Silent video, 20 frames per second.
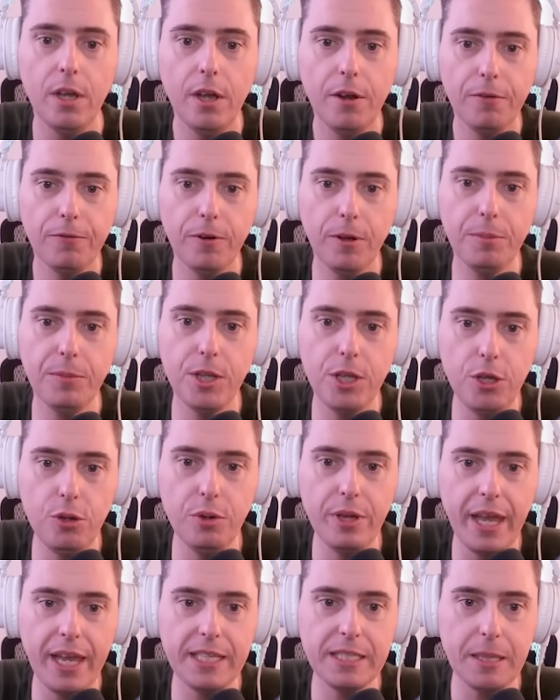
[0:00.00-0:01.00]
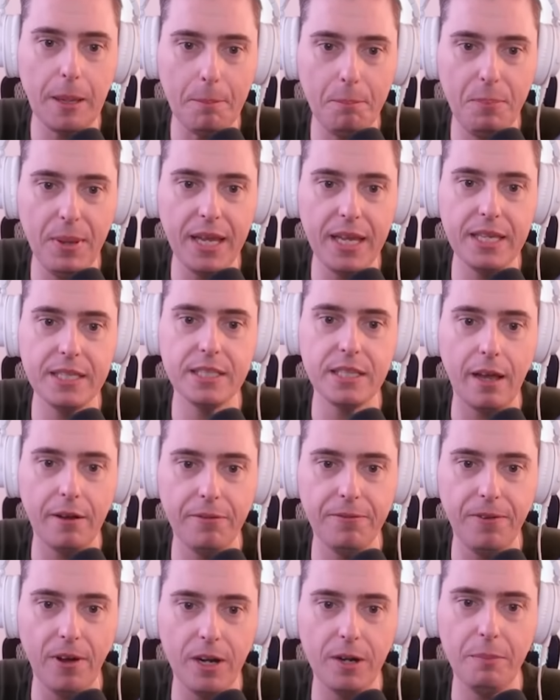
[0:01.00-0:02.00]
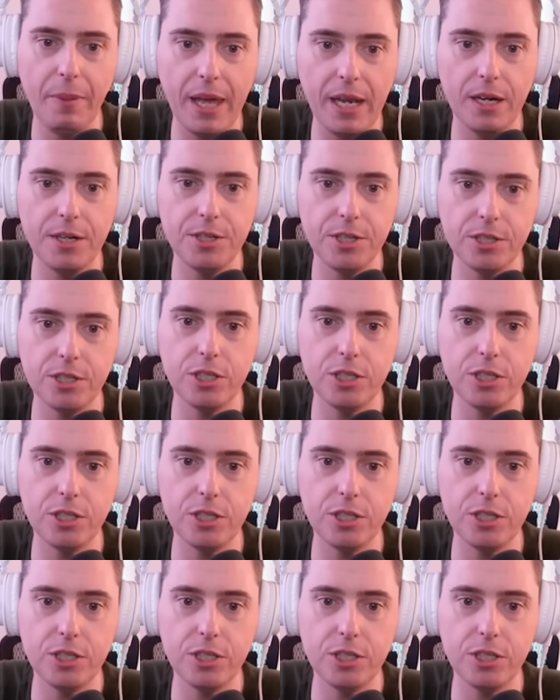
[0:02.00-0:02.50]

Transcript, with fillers: from the UK's biggest fund managers,